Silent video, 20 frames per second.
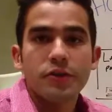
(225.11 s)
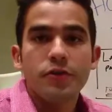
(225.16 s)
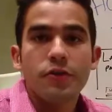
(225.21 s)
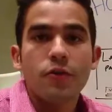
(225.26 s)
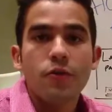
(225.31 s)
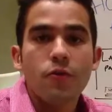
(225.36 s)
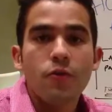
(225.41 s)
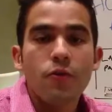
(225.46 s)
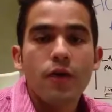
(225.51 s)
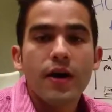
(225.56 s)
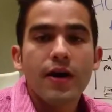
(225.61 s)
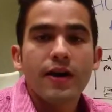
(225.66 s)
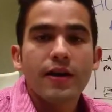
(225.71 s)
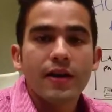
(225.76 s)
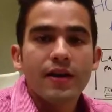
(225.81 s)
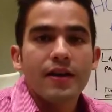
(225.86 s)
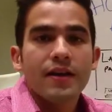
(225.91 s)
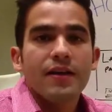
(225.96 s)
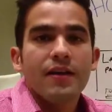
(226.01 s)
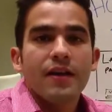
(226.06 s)
You know, you
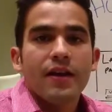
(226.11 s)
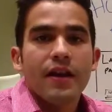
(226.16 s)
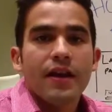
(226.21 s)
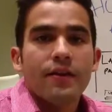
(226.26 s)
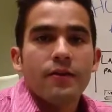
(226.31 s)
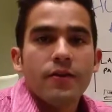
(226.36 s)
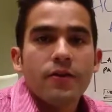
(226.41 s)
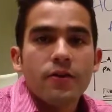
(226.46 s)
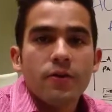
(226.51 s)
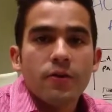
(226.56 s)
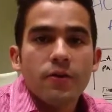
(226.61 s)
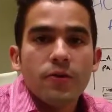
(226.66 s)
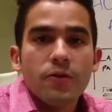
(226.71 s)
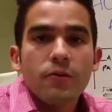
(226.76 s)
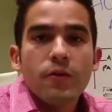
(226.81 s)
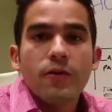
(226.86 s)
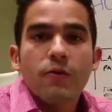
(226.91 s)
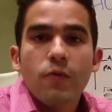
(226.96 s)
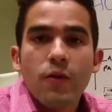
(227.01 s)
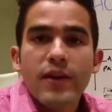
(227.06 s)
want, you know,
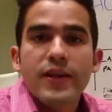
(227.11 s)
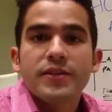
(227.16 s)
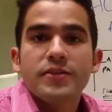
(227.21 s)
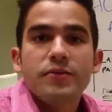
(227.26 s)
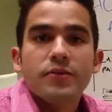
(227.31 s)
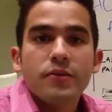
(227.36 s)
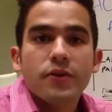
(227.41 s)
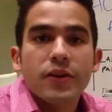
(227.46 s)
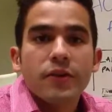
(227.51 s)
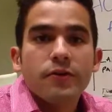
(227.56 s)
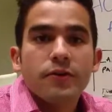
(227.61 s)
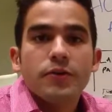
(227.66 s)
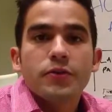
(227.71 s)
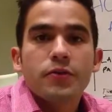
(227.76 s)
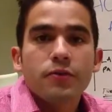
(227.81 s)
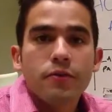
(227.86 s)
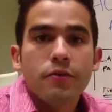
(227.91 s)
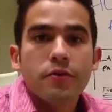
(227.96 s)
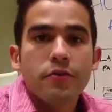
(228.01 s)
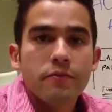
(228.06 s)
you want ways to in order
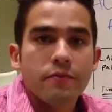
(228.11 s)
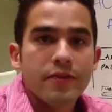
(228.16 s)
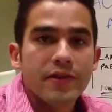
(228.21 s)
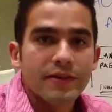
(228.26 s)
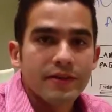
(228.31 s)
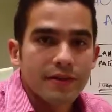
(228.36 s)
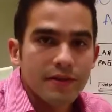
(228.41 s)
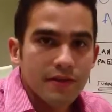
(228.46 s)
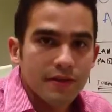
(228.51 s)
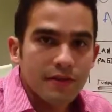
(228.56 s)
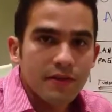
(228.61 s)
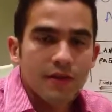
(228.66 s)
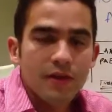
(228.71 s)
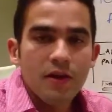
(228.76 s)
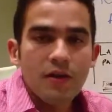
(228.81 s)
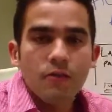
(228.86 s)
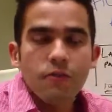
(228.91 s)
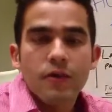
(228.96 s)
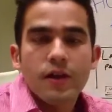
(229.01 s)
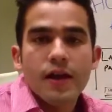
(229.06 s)
to grow your business
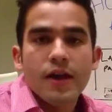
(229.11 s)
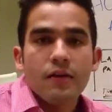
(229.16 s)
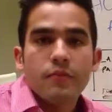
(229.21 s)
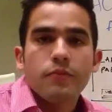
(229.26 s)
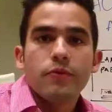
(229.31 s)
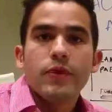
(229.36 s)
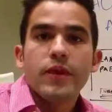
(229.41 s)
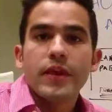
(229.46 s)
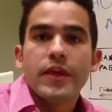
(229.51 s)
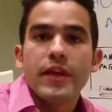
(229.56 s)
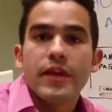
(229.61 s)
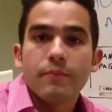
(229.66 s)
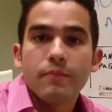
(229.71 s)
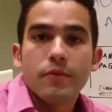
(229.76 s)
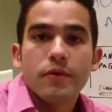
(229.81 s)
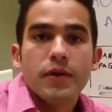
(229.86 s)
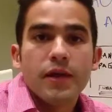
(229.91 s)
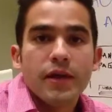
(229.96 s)
without putting